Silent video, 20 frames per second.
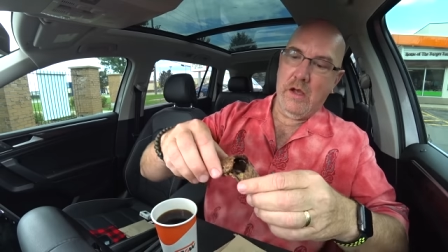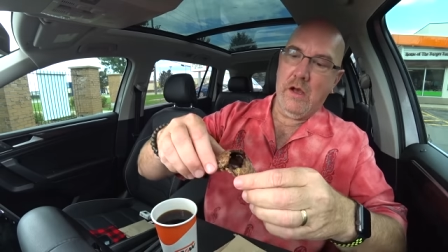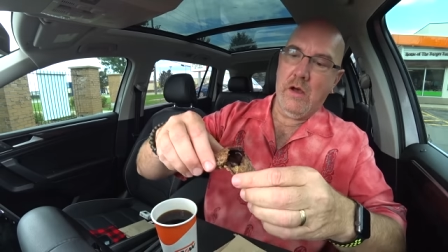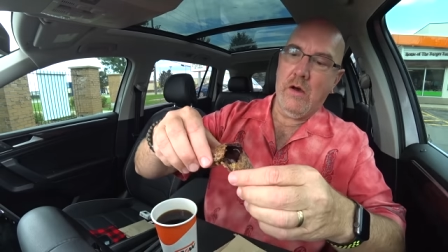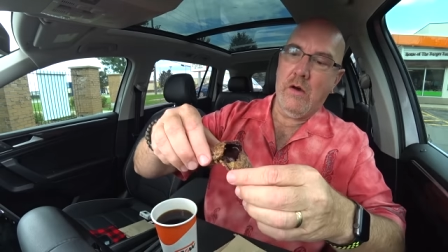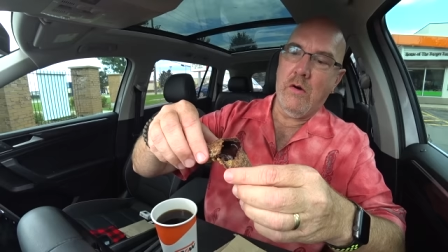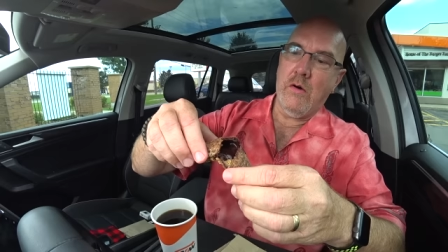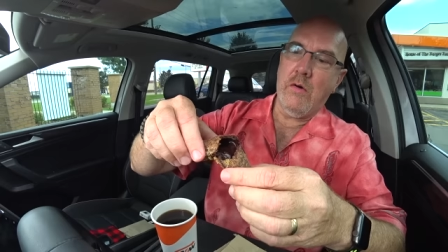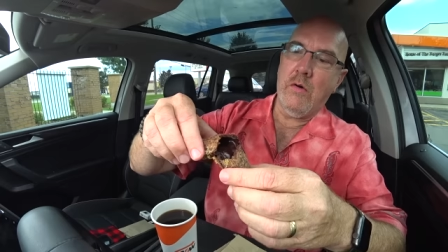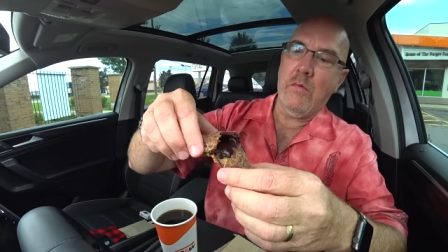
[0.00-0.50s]

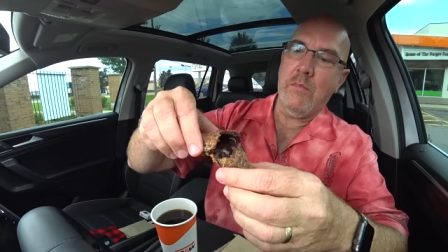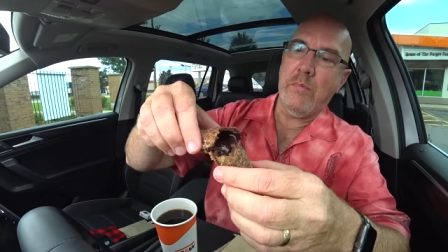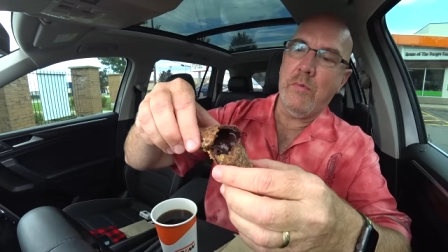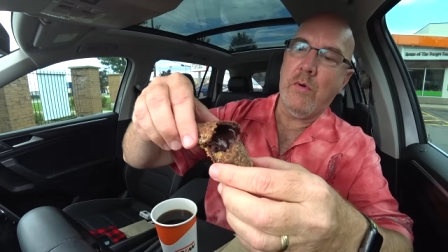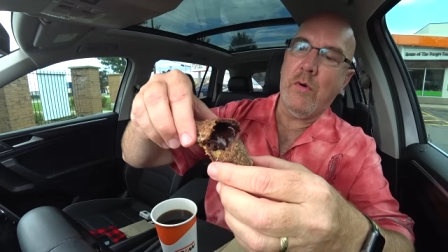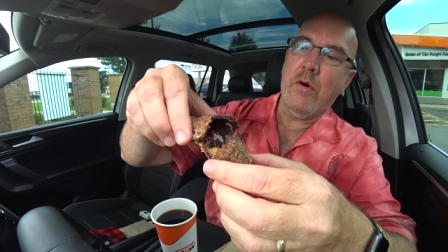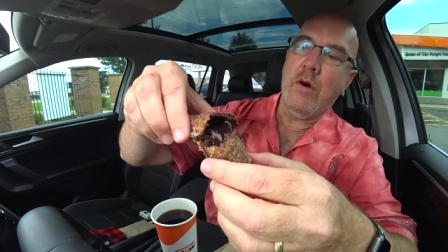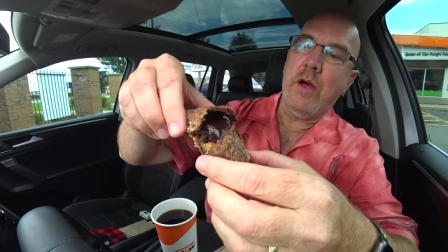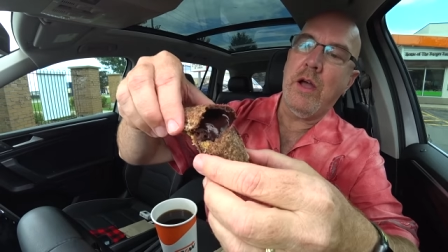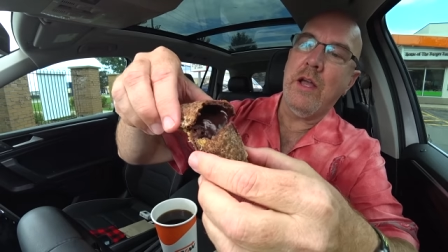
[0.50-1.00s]
Oh
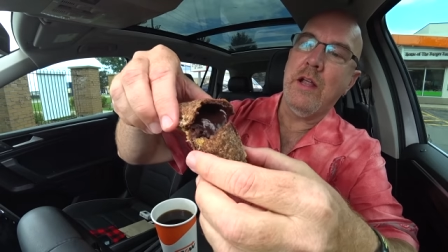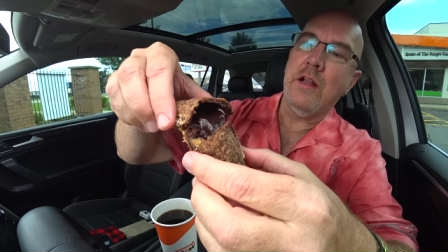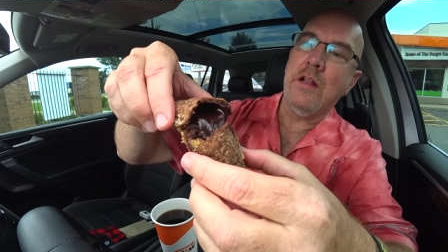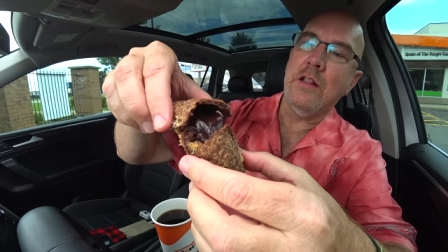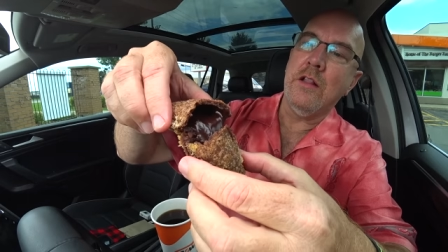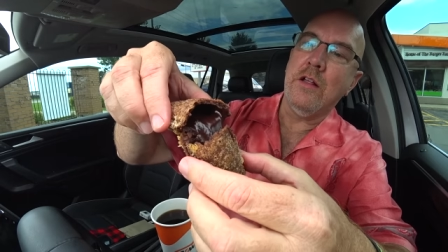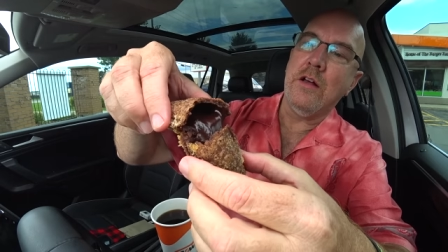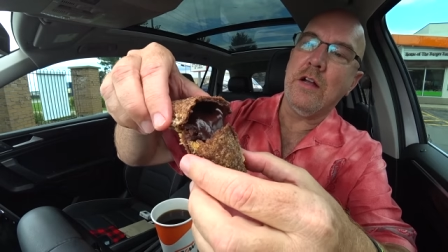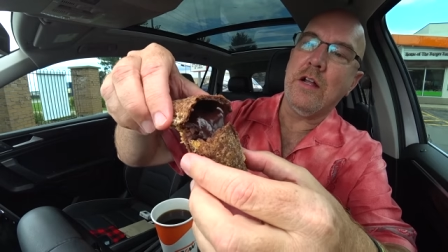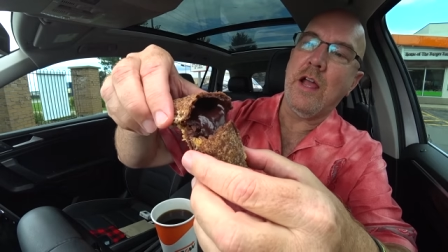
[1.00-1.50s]
boy,
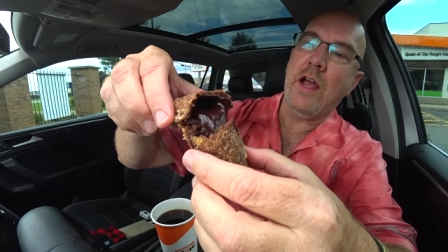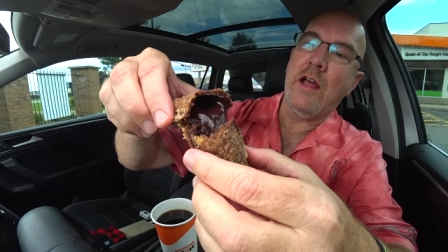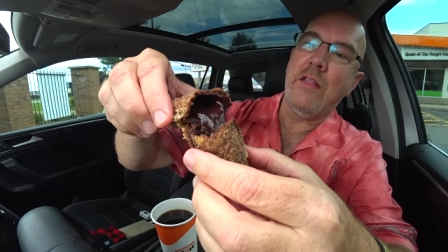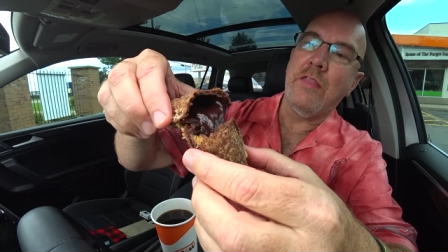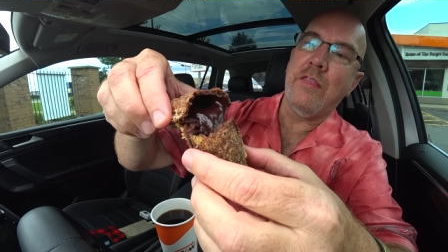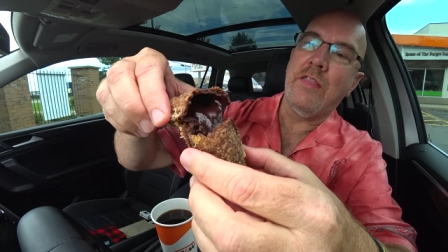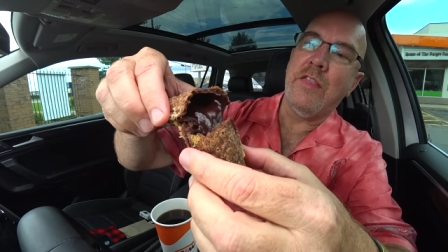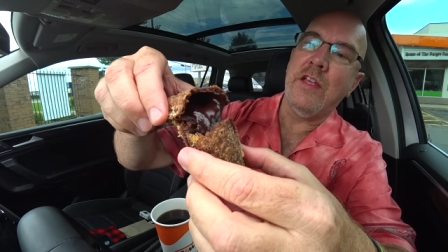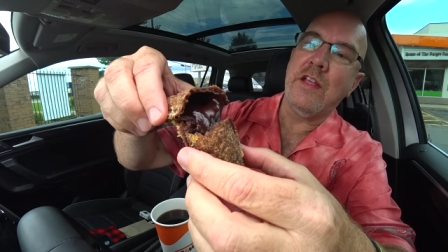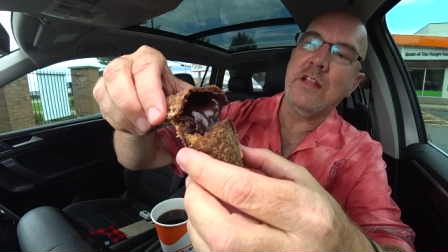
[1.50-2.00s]
look
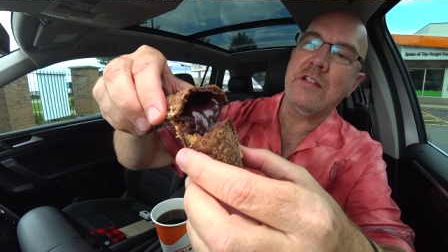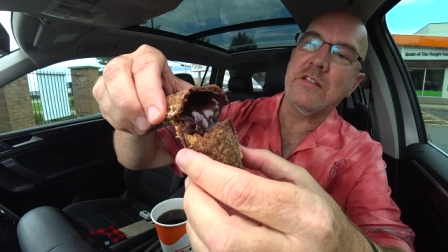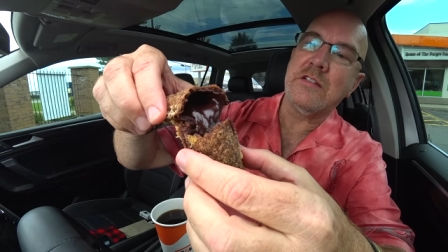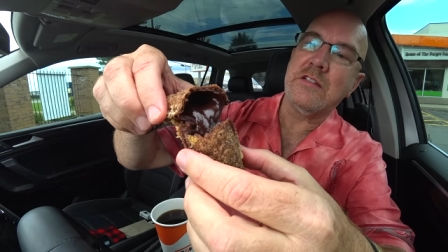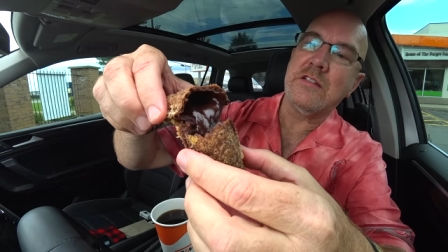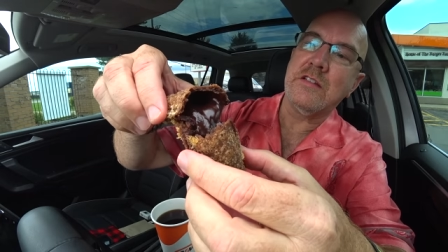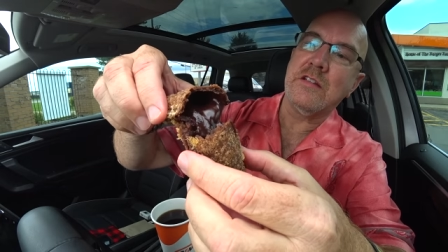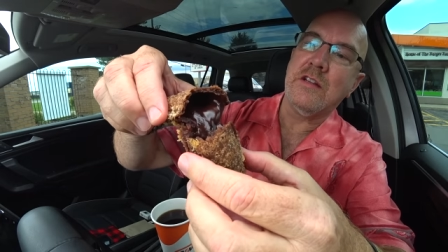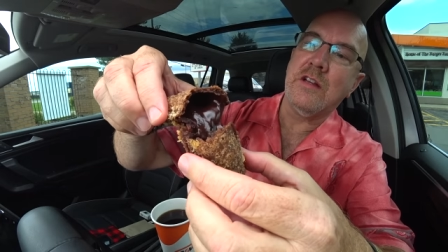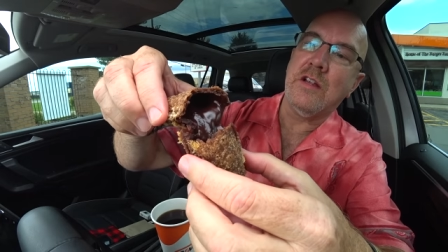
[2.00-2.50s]
at
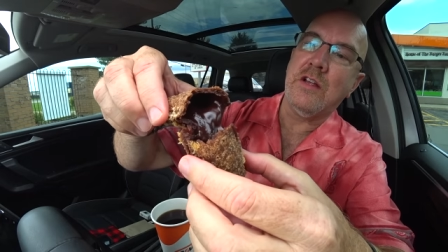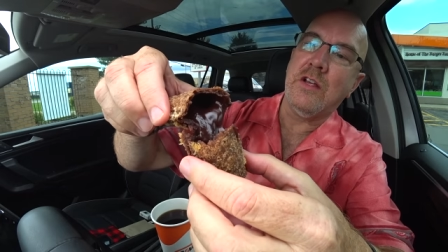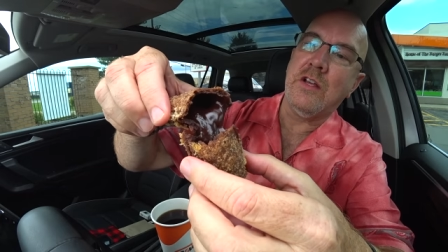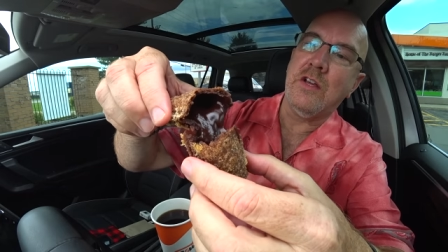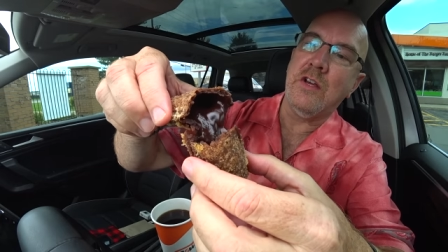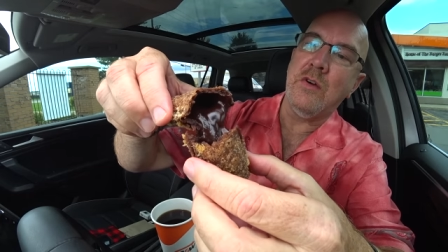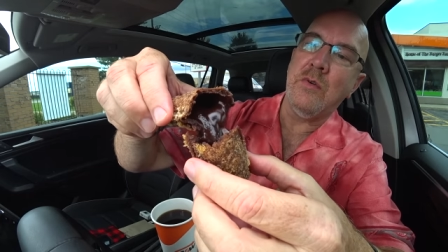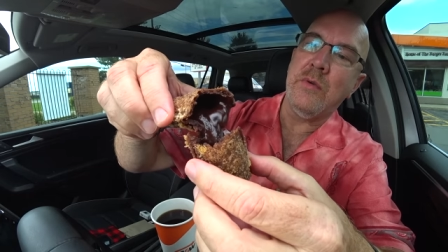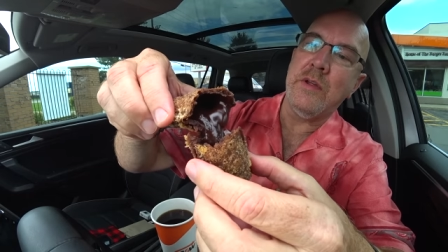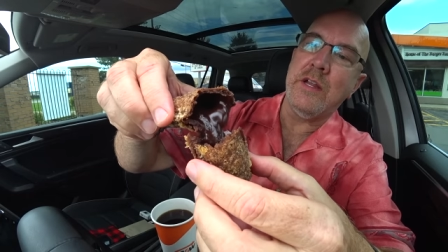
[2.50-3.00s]
this
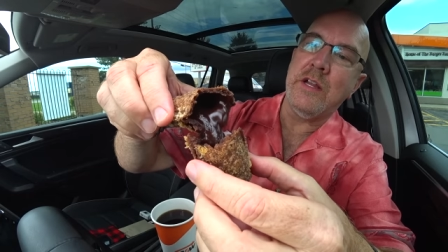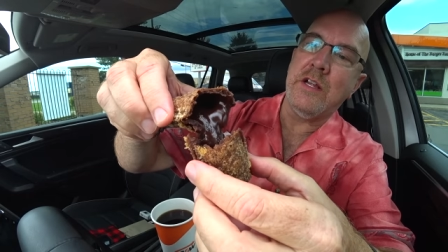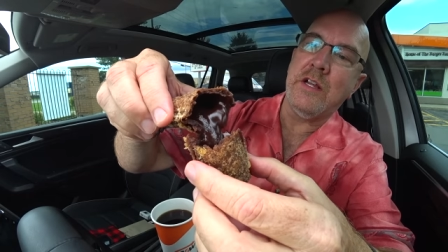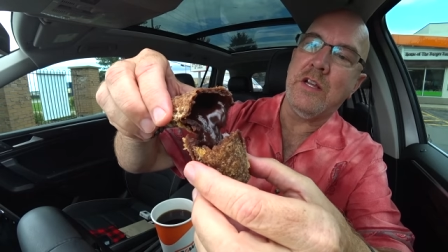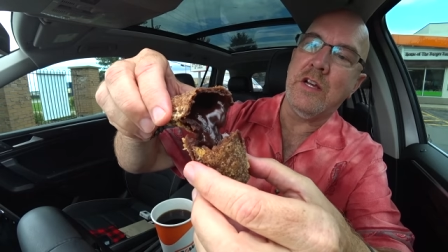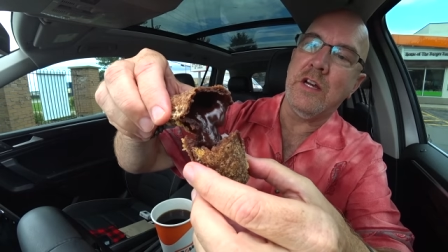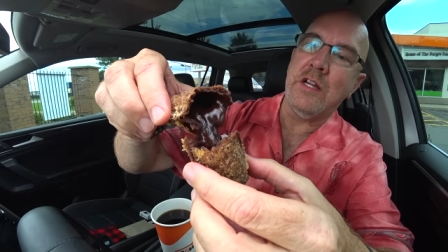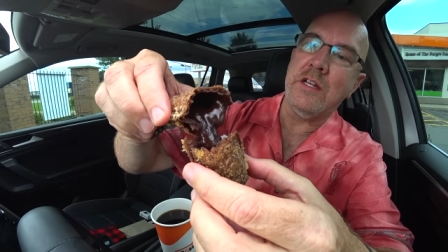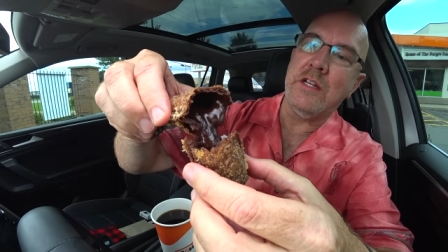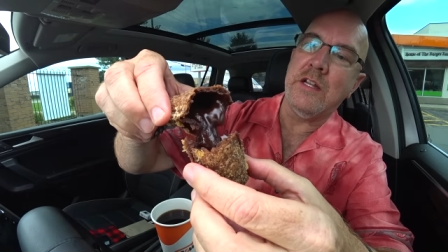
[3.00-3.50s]
gooey
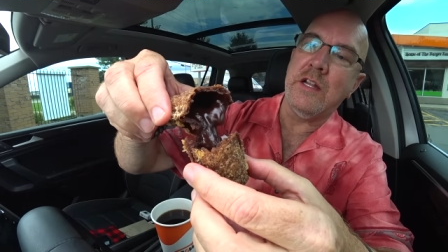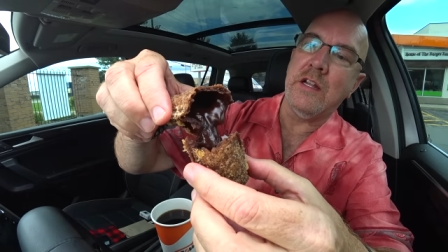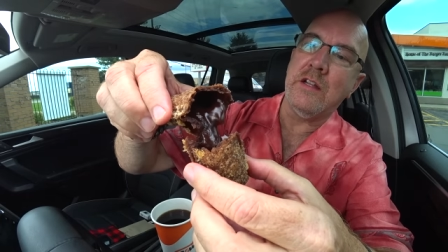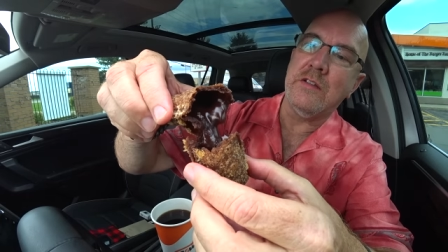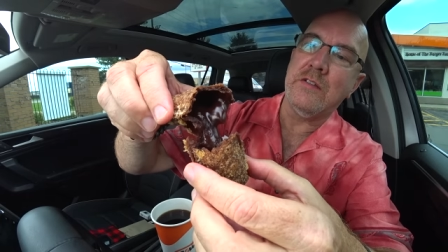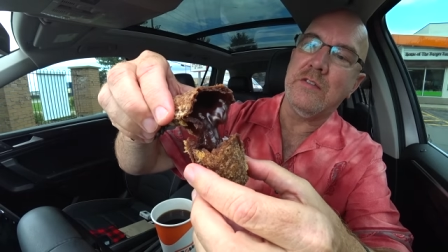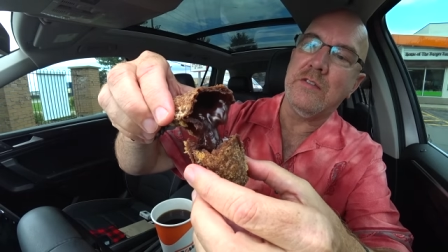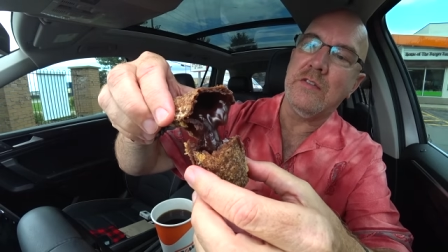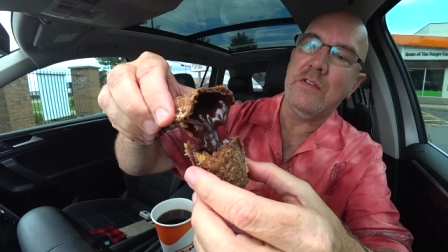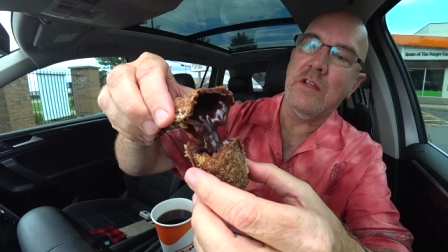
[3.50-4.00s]

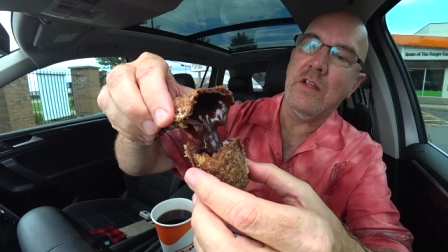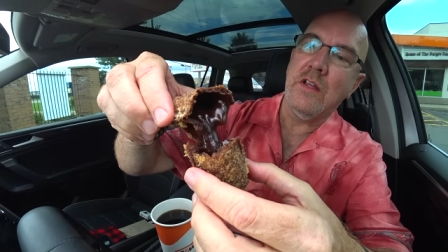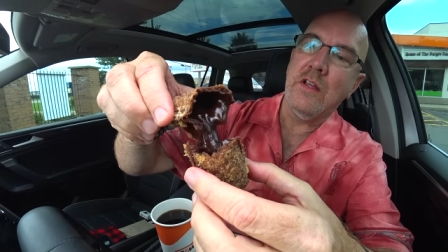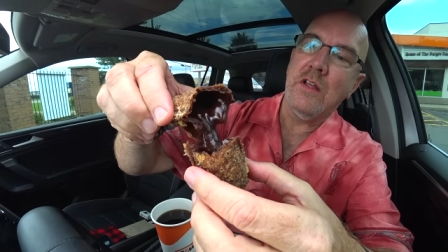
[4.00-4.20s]
goodness.